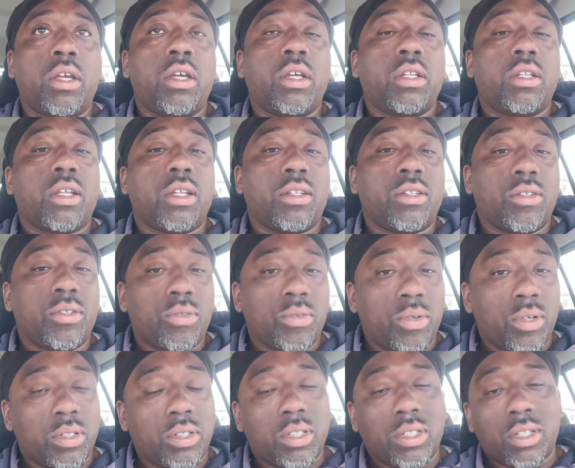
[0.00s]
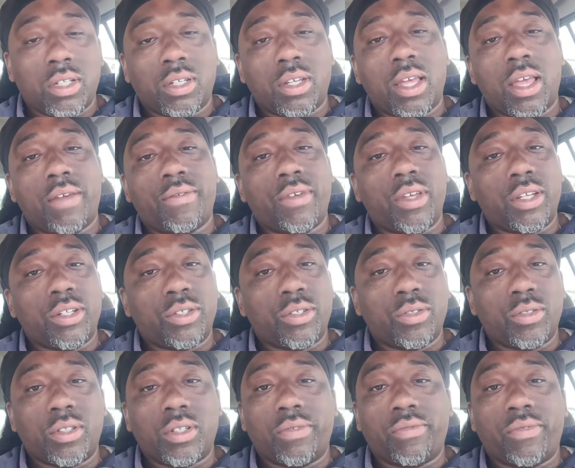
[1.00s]
They do still have issues
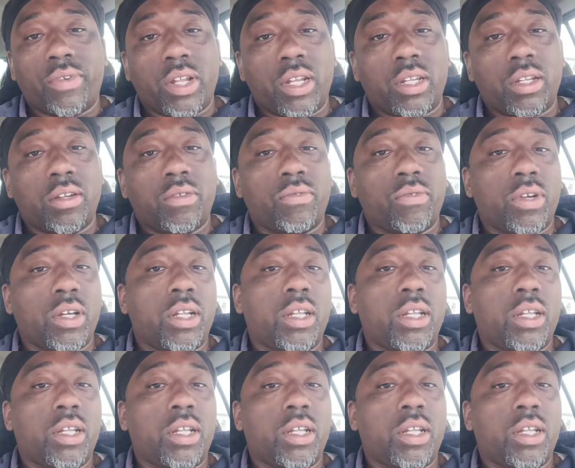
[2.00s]
defending the run.